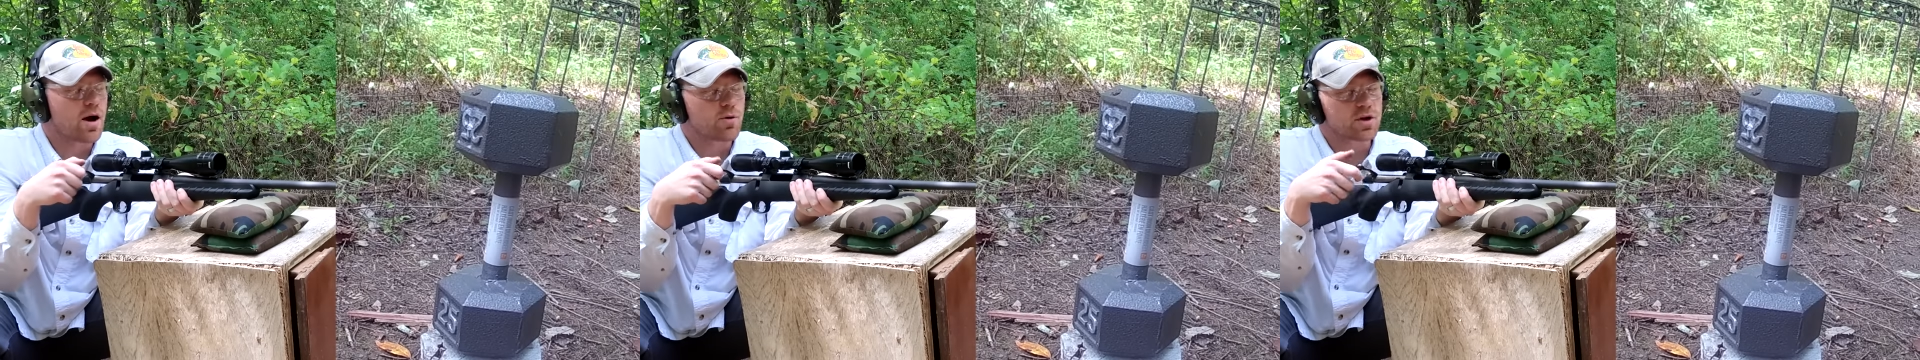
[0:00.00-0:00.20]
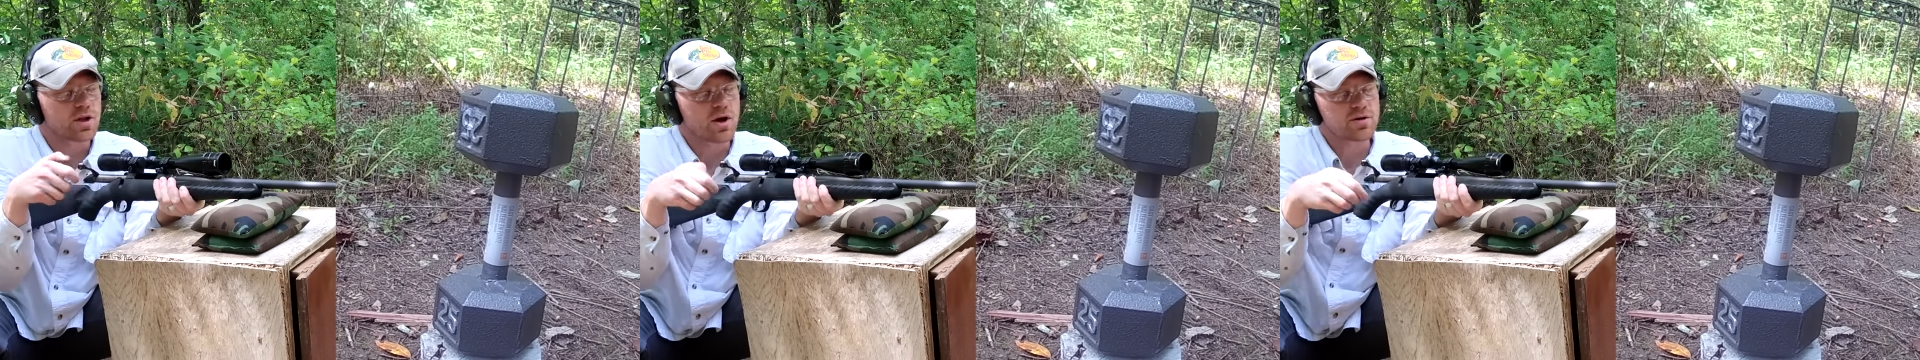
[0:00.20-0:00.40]

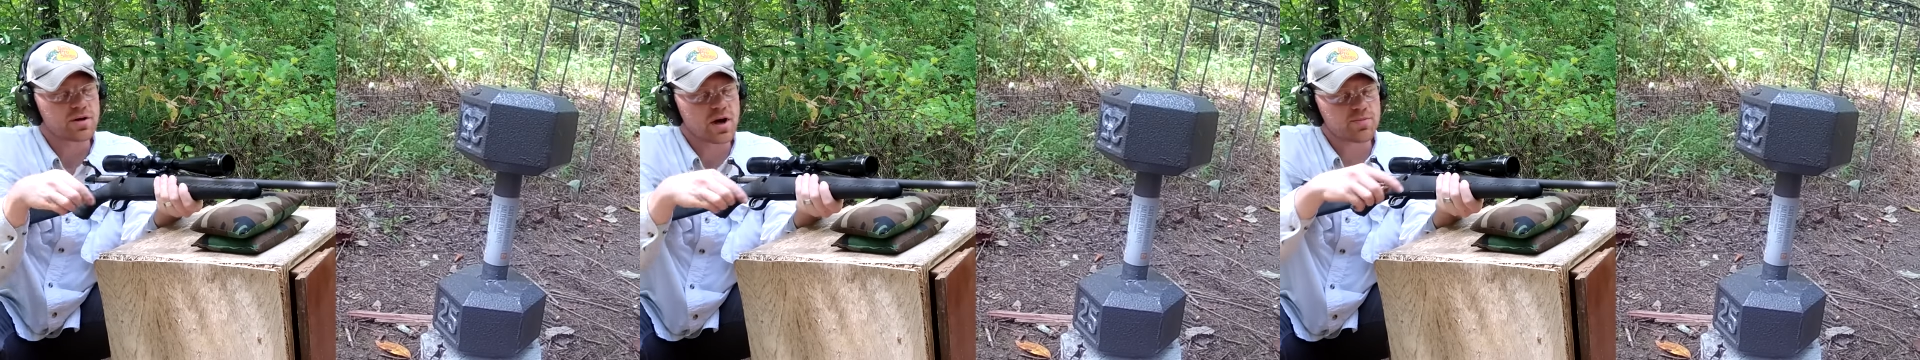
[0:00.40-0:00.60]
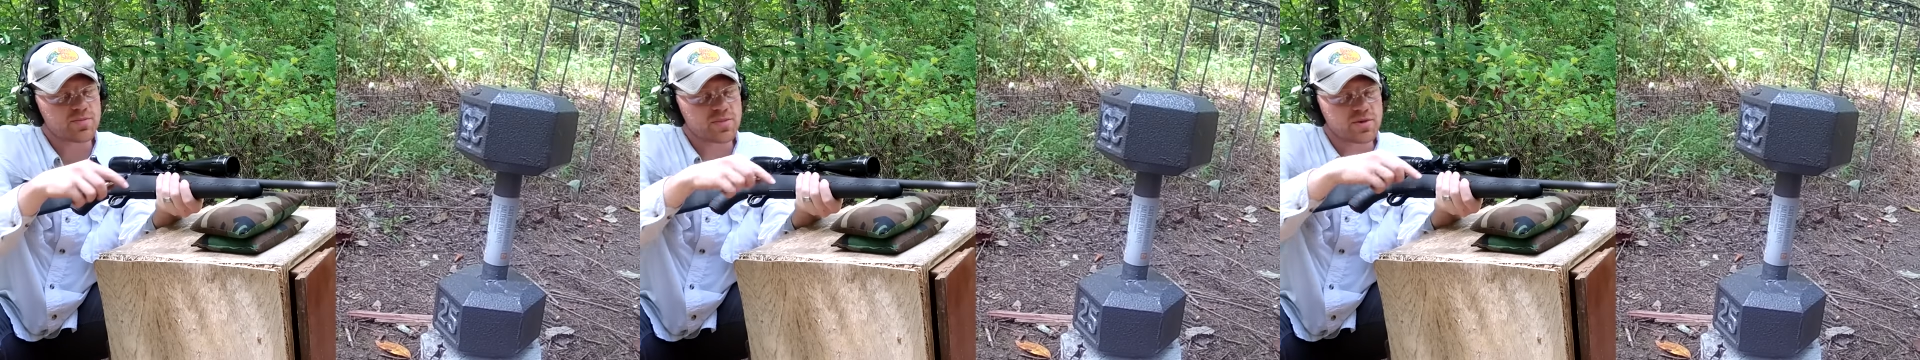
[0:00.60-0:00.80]
we're loading
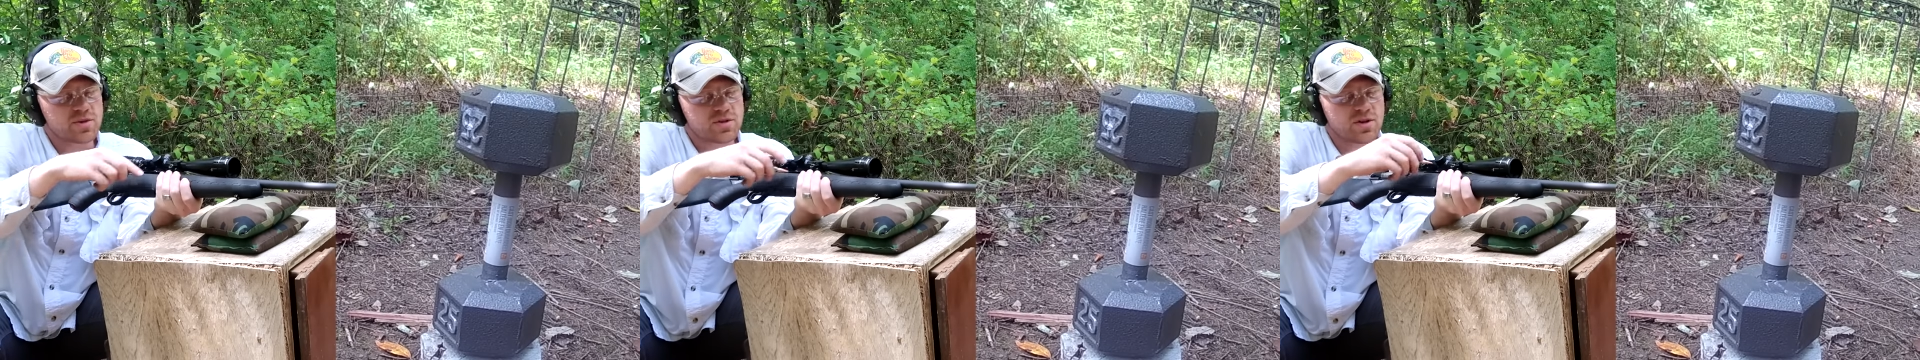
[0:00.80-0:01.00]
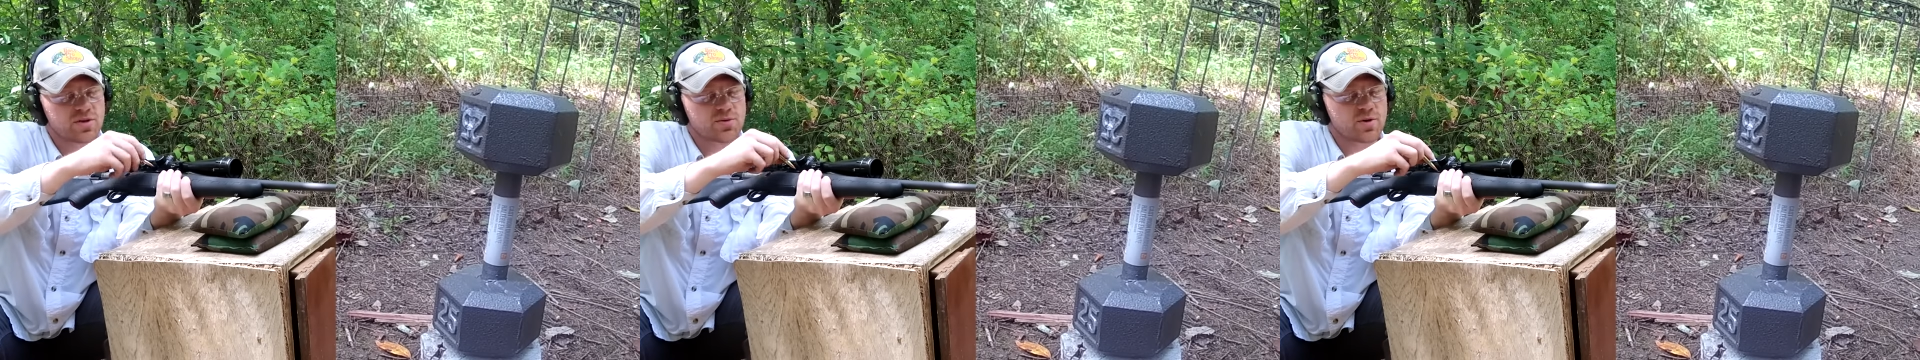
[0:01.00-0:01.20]
up
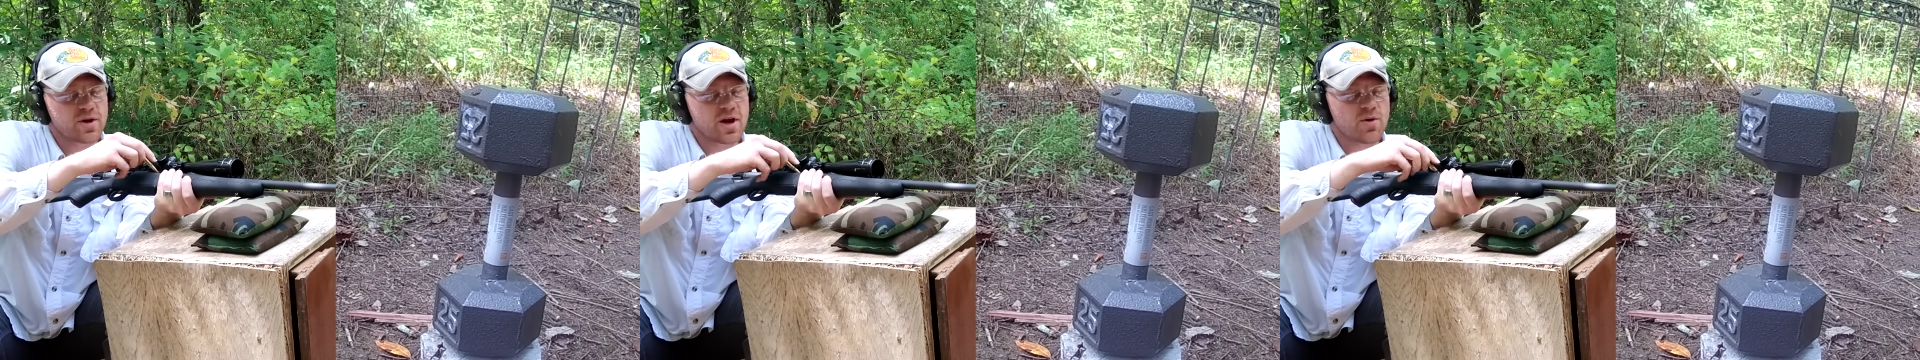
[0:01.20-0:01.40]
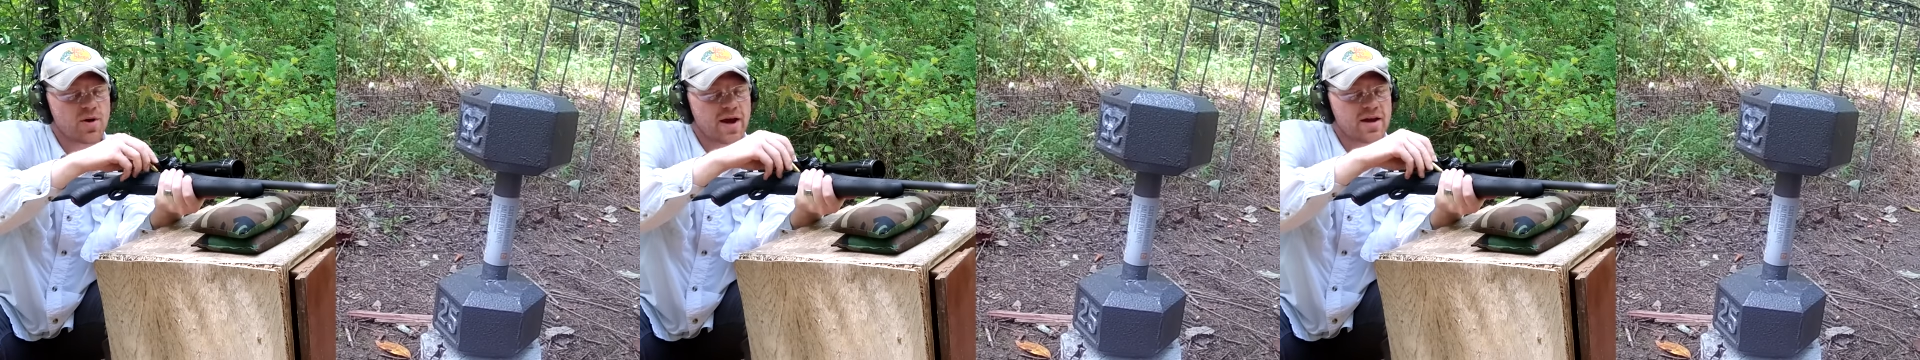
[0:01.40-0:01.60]
the
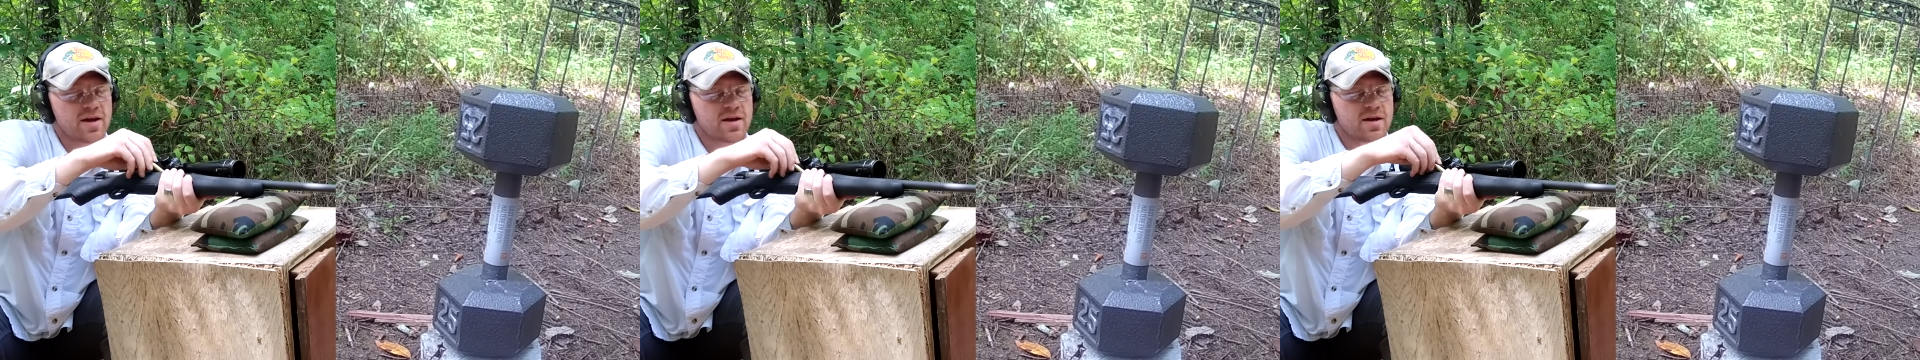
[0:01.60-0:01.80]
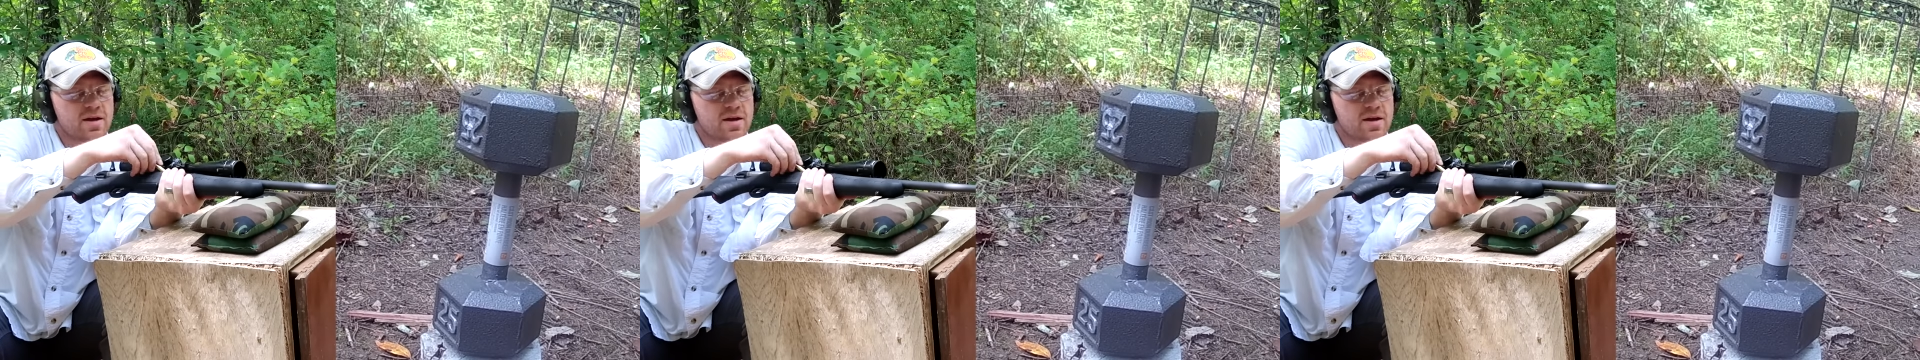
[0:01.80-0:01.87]
308.